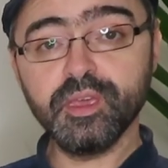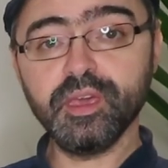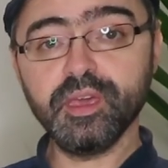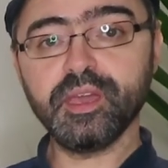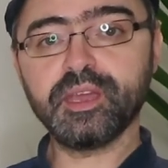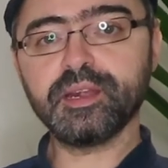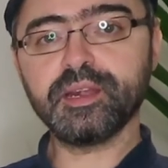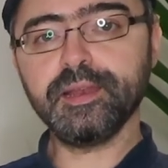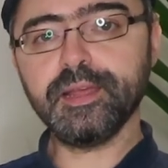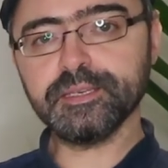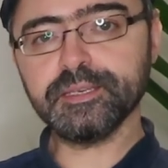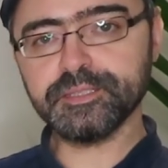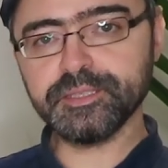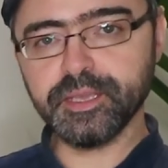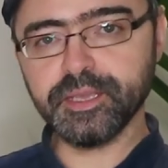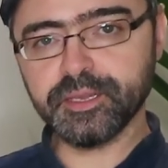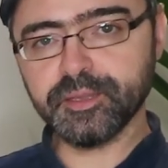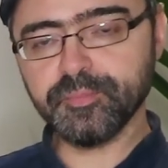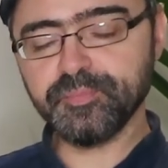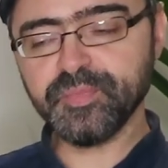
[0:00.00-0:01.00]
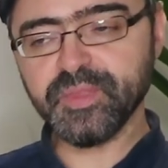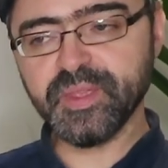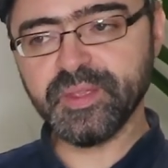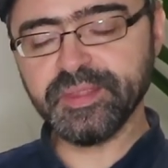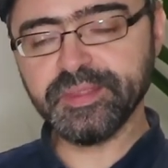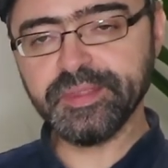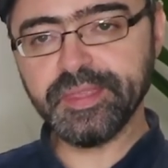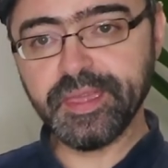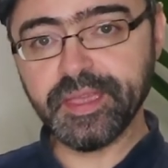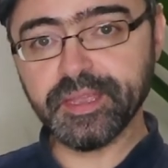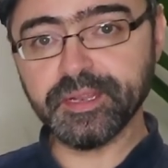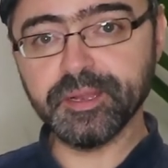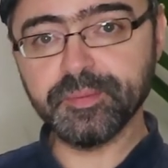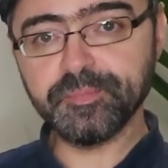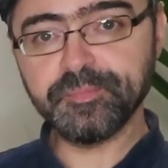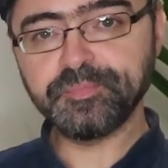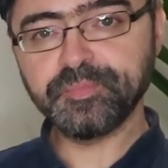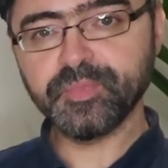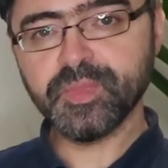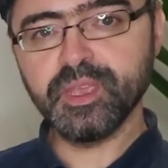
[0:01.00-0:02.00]
A classic
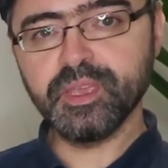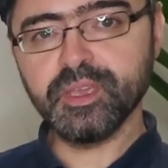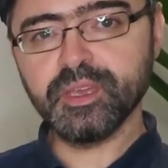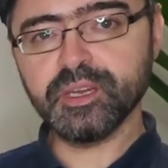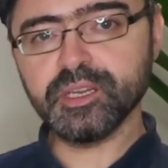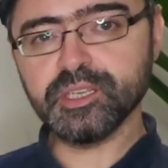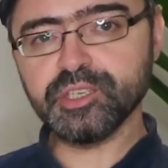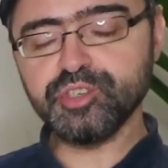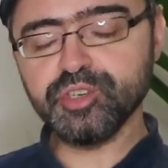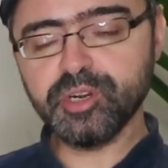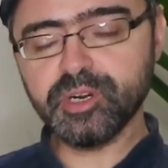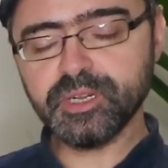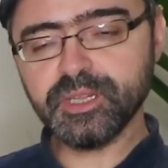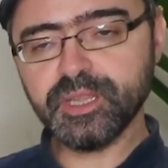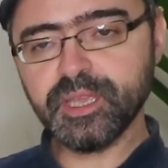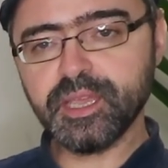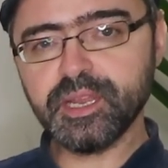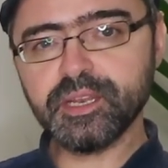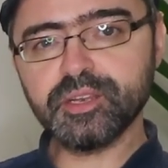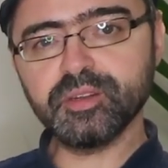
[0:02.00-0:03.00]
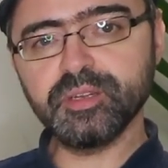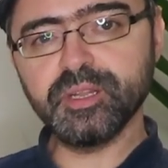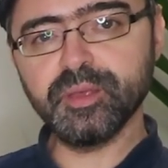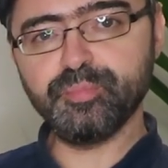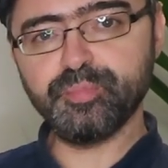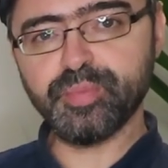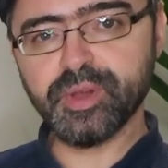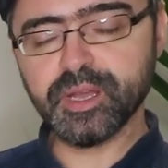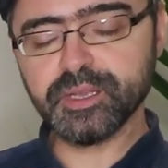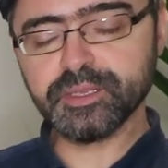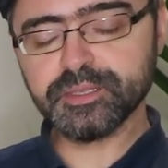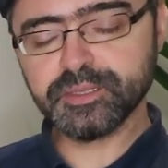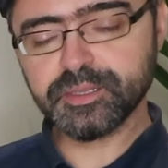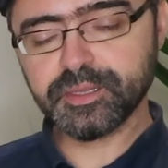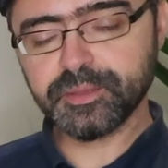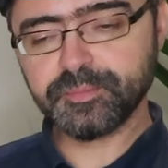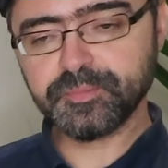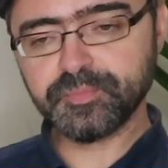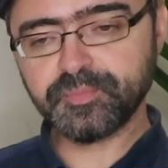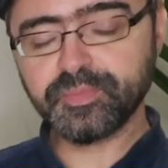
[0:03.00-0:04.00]
indeed, a journey to the past,
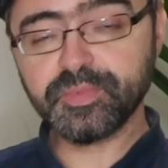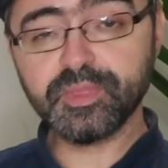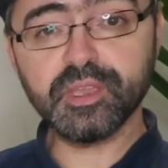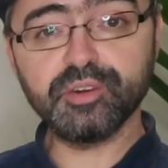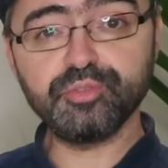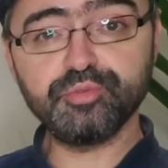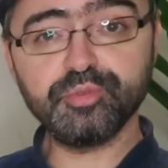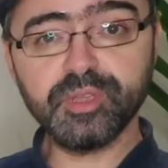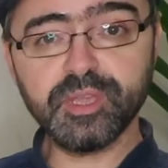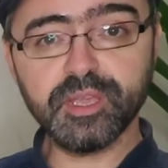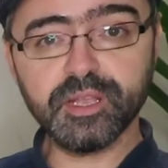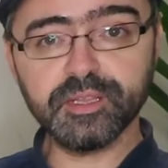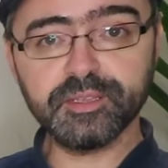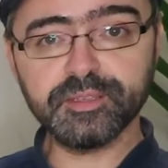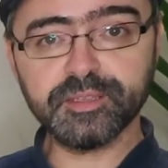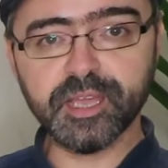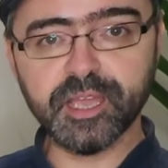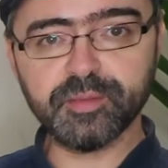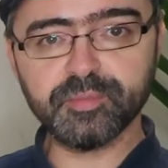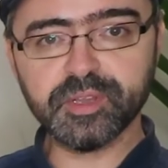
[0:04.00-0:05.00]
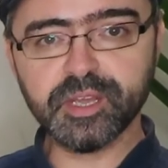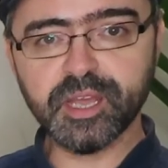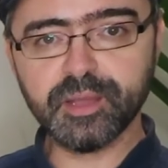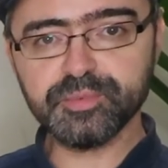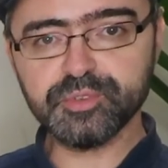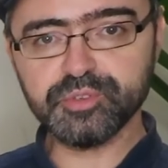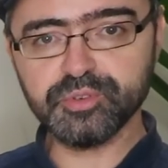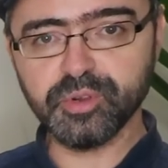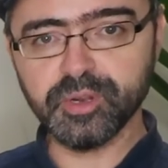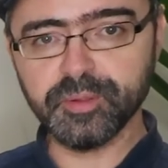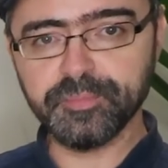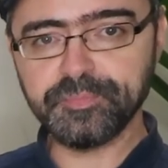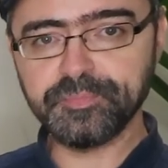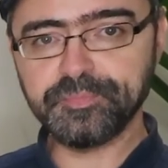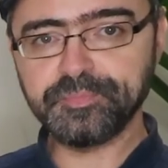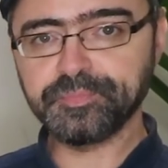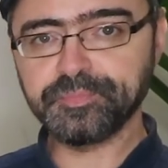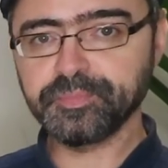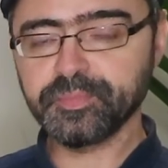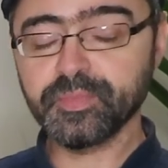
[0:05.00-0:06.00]
a real time capsule.
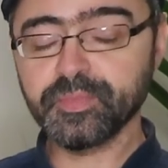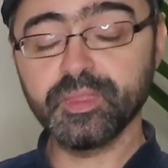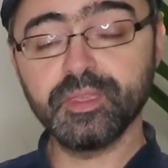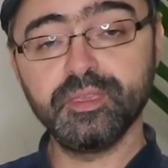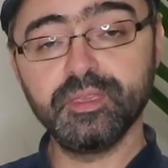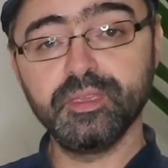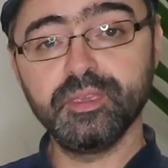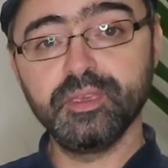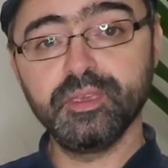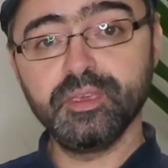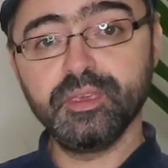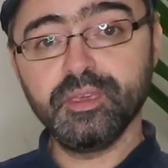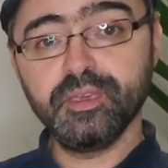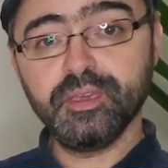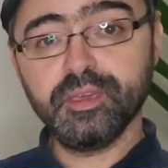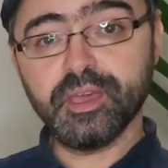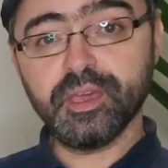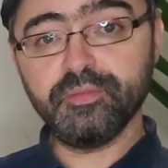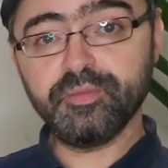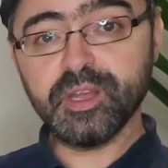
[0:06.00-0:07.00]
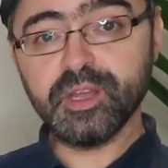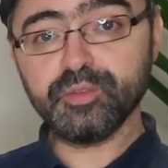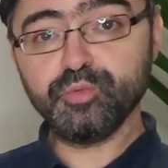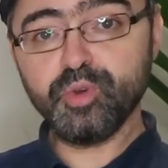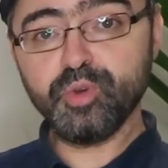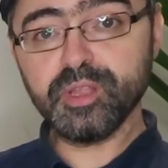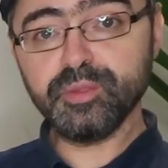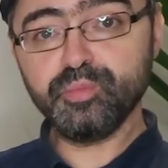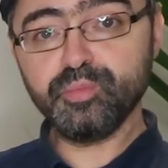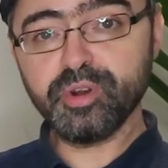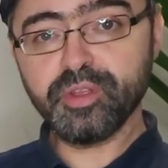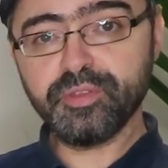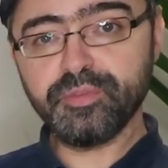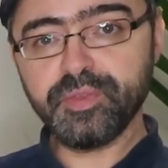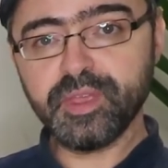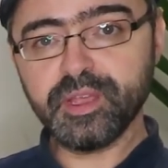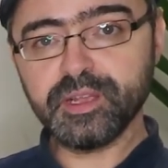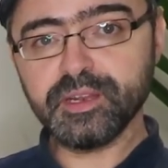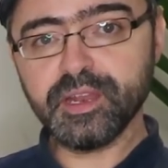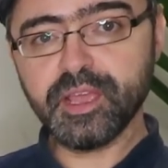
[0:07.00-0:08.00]
I've got one more
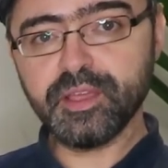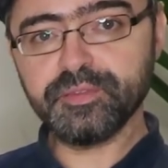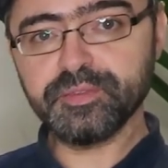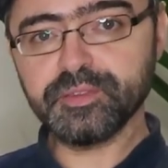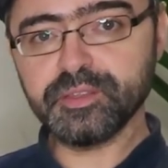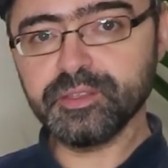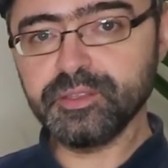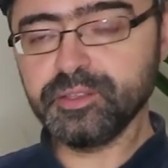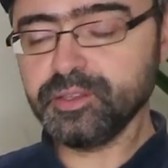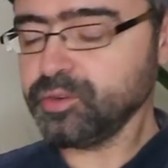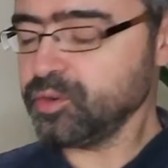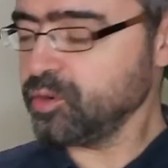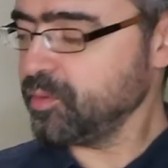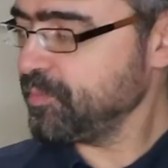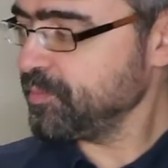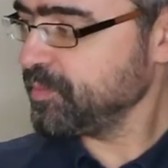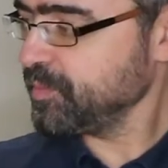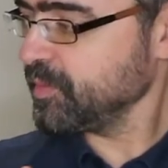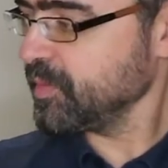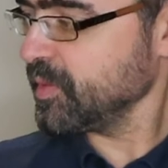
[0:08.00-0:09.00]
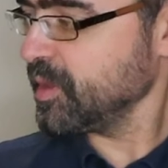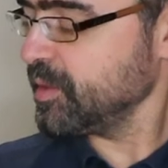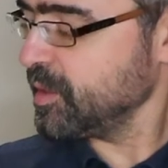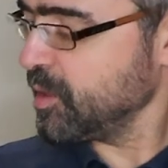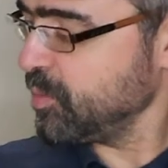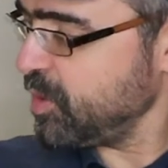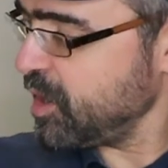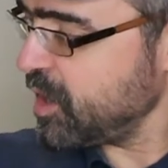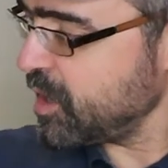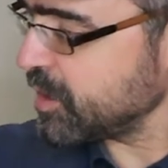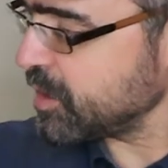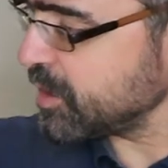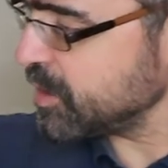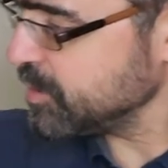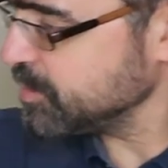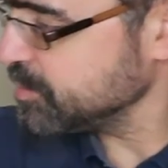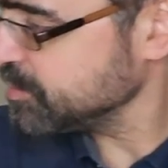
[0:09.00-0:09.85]
thing left to do, the mark.